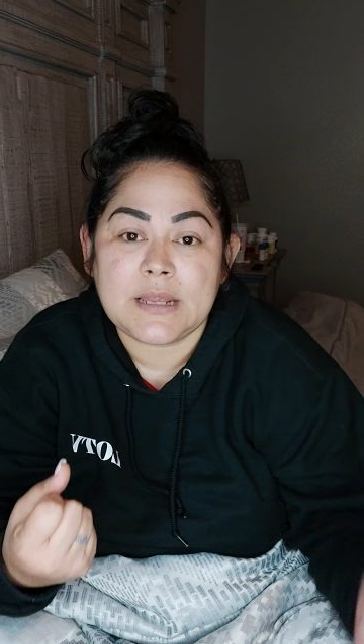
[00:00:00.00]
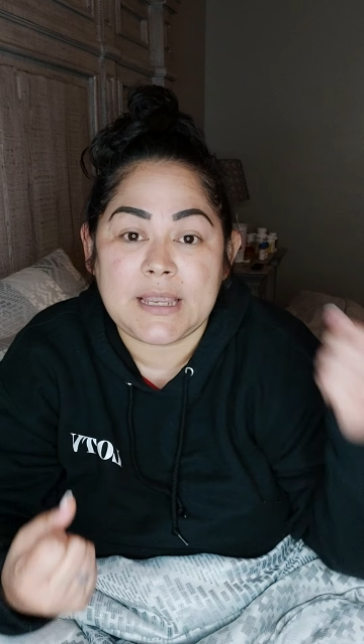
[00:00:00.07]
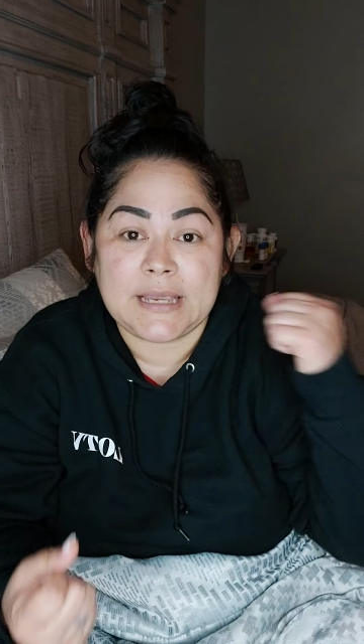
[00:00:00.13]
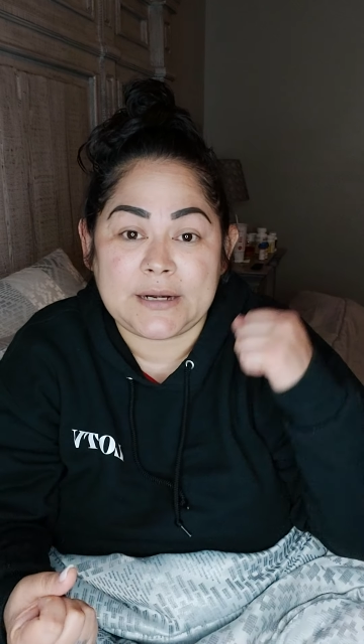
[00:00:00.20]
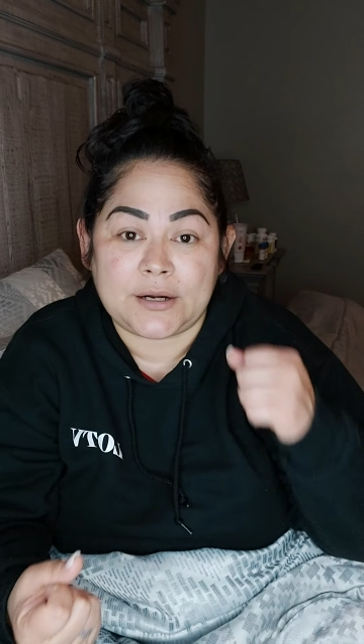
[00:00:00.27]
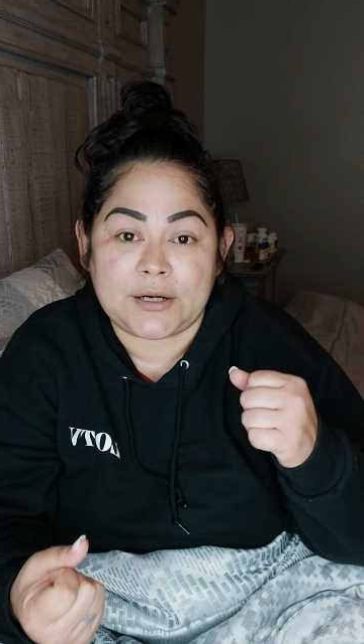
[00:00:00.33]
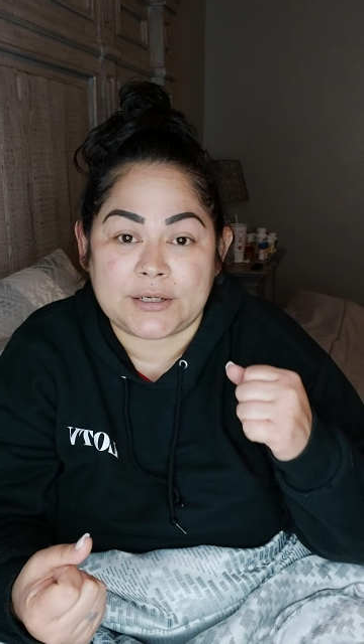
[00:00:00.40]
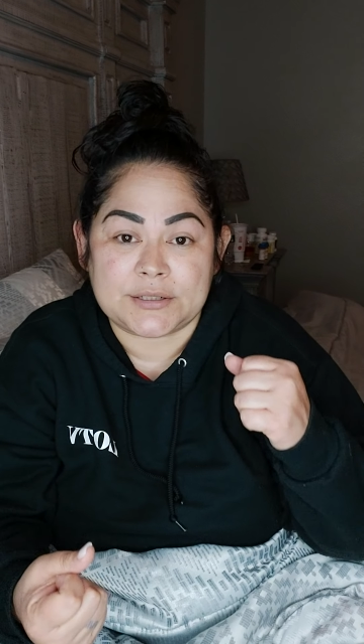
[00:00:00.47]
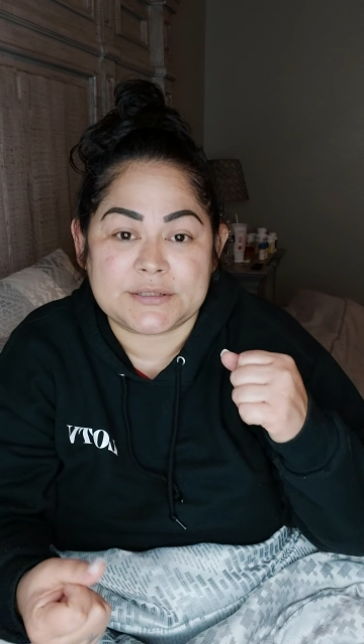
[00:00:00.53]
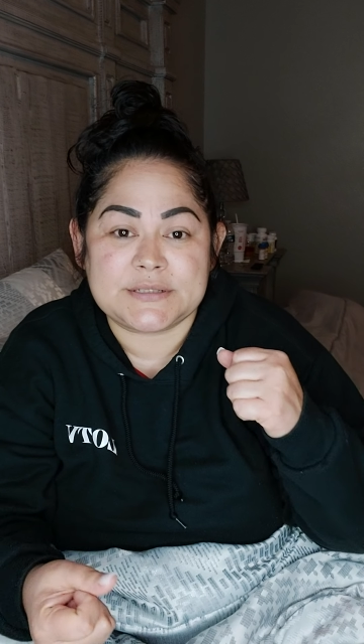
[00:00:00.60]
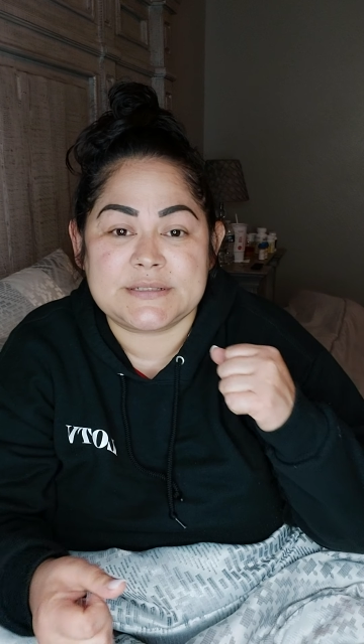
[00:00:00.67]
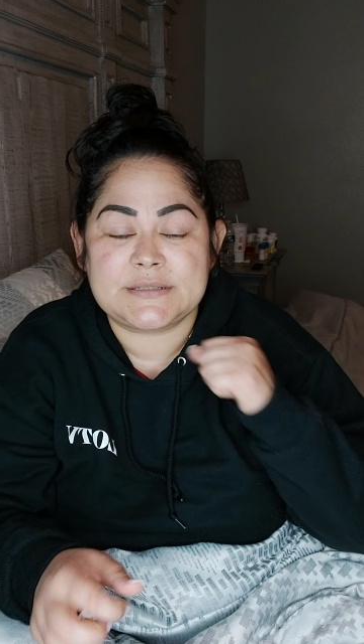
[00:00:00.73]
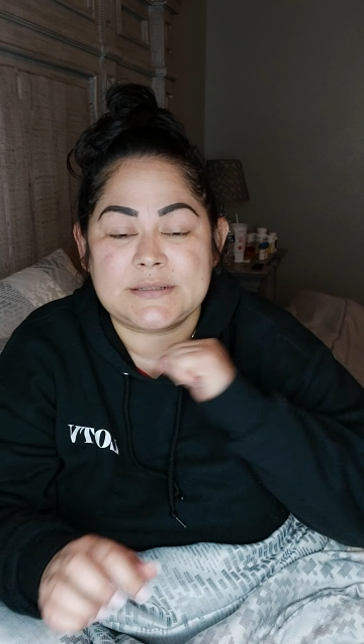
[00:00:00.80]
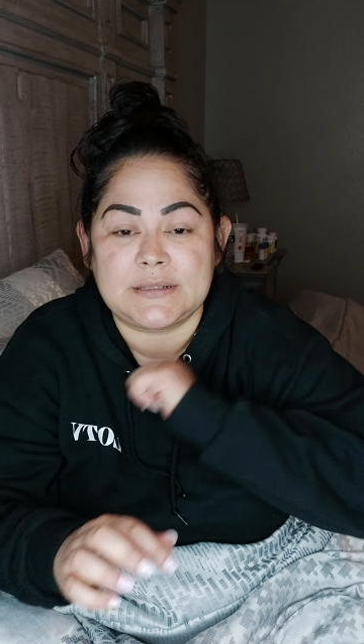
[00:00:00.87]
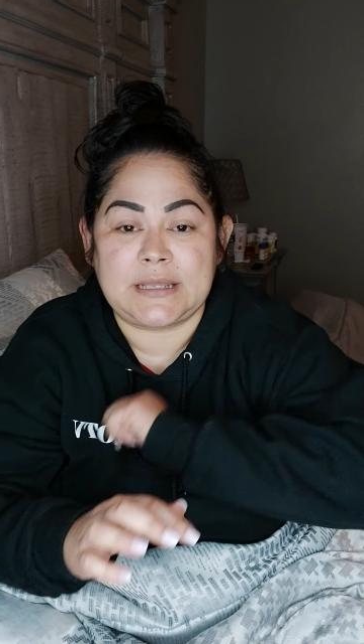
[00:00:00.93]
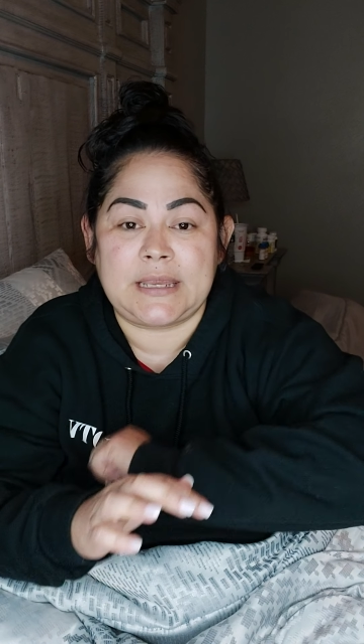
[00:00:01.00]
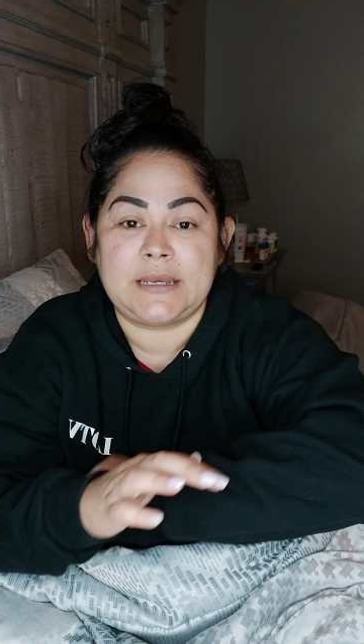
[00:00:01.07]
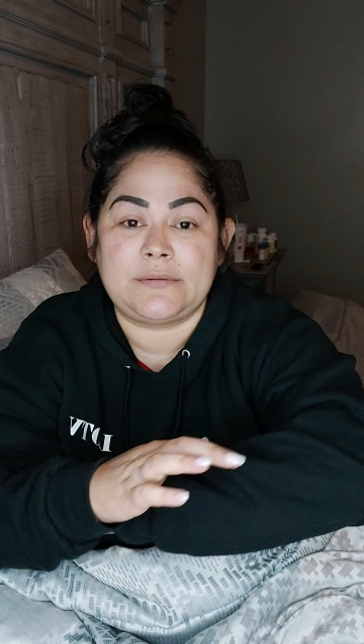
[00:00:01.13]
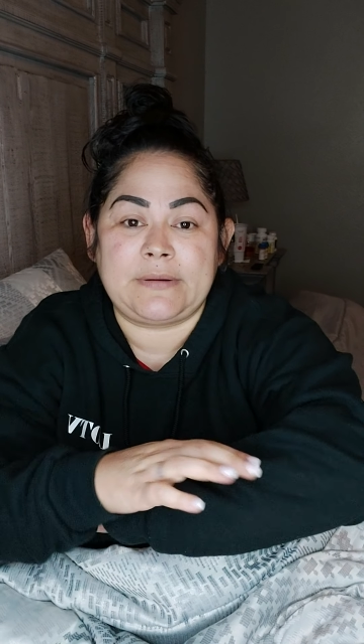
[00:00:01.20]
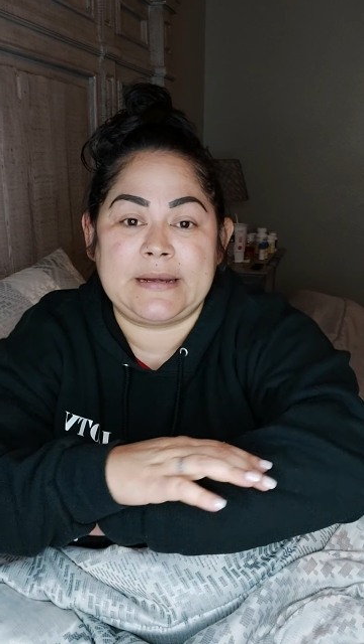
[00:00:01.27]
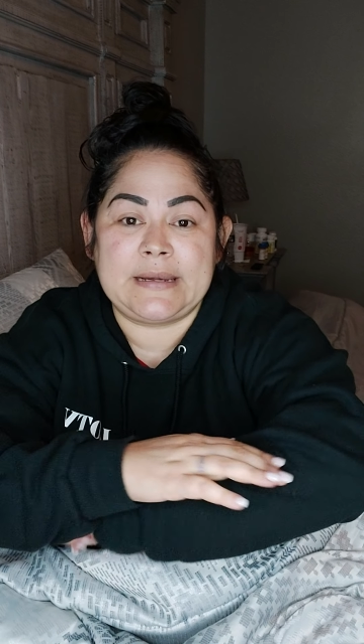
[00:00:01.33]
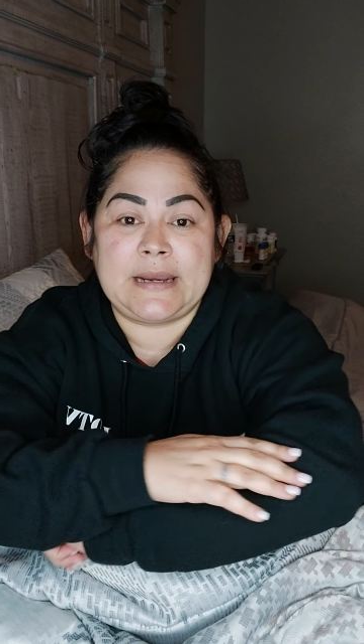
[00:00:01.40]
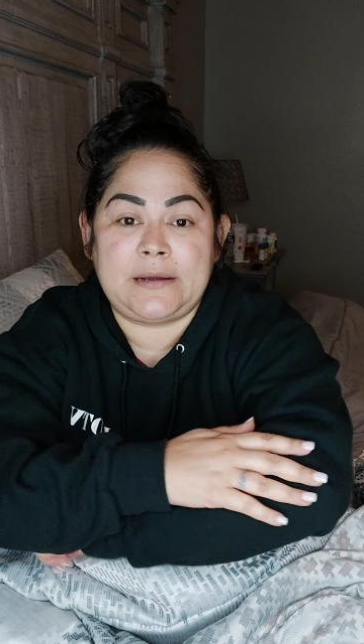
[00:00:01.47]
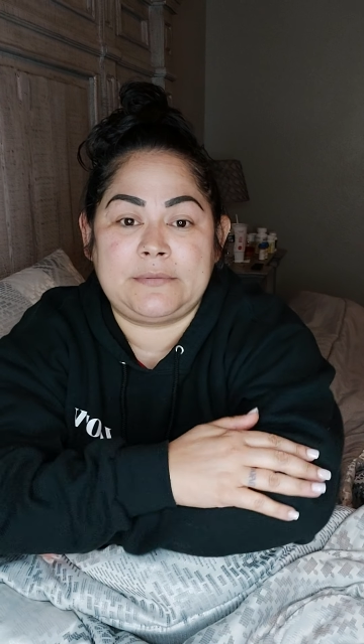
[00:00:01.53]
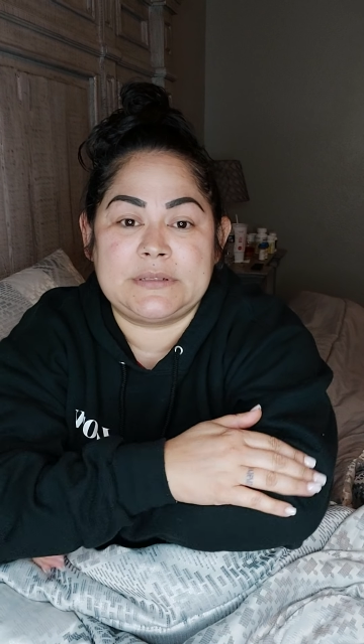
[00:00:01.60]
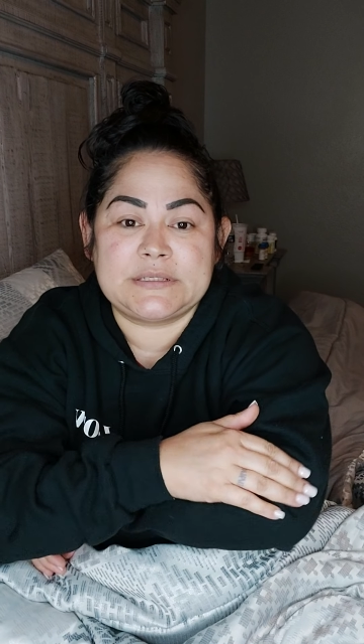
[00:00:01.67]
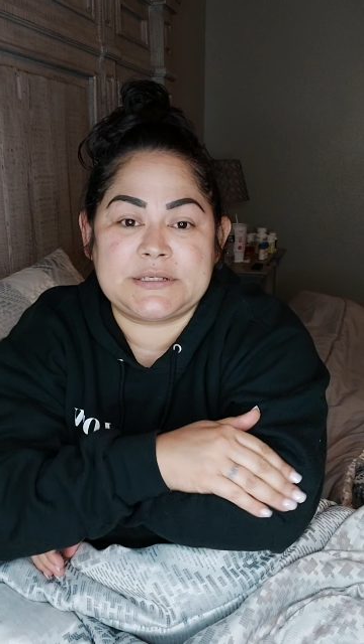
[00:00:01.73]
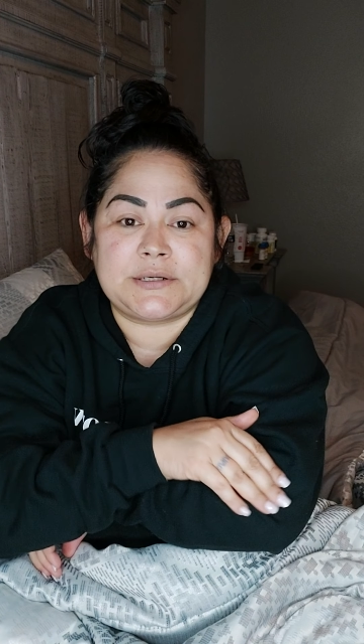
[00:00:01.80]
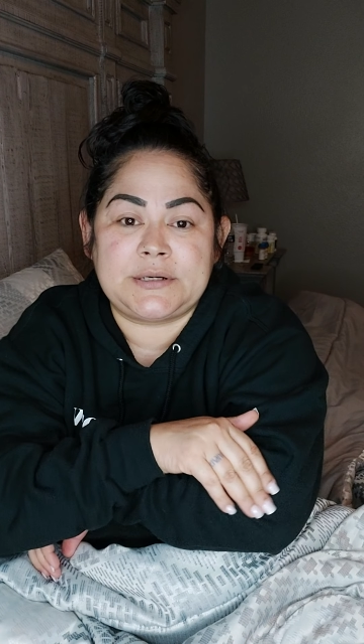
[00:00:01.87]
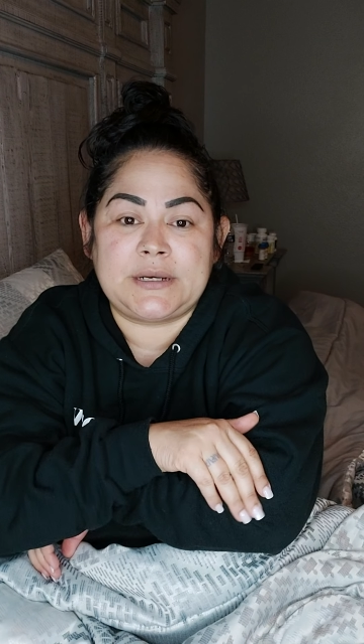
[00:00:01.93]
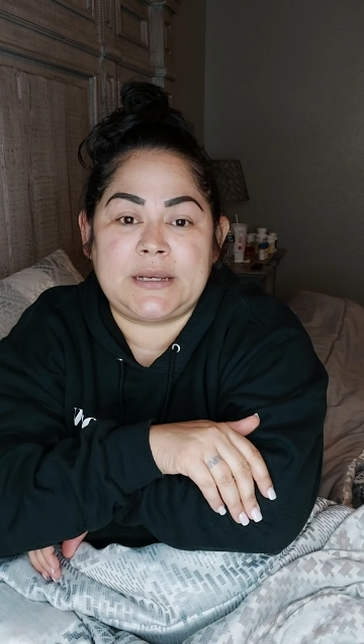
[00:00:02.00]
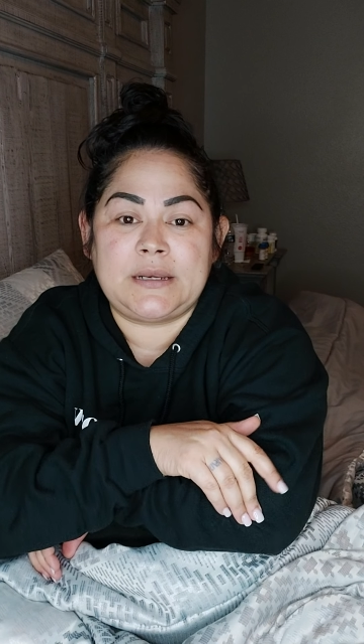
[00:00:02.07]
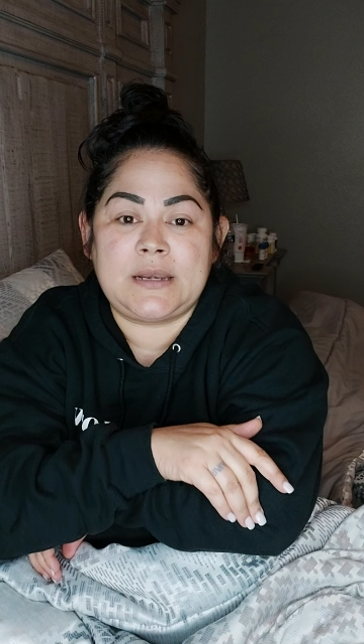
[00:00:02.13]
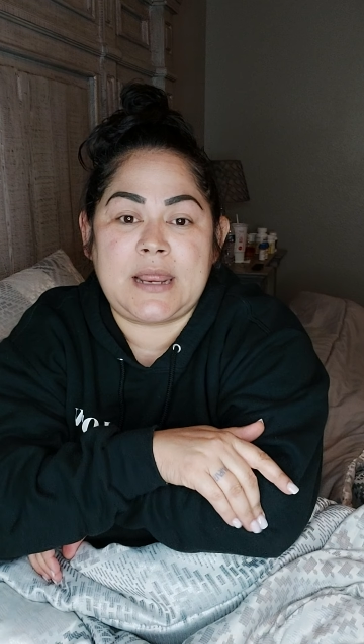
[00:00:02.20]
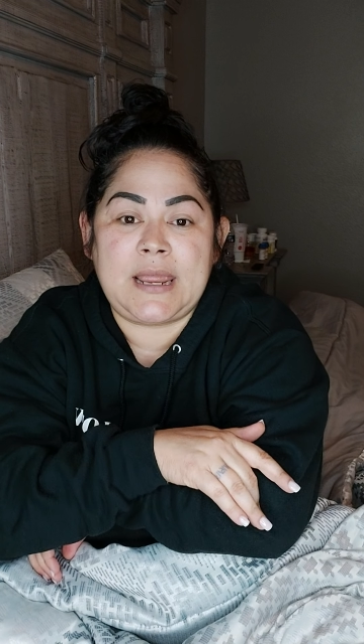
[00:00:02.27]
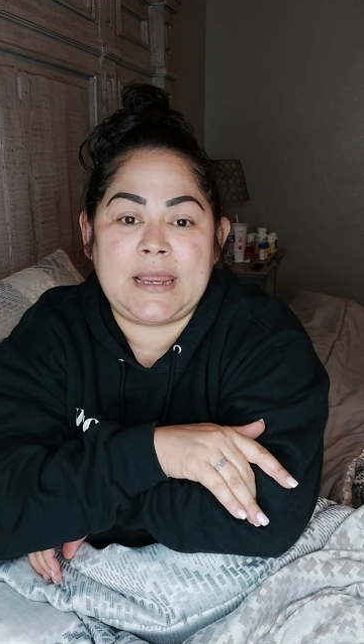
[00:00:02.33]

it hurts like right now it's hurting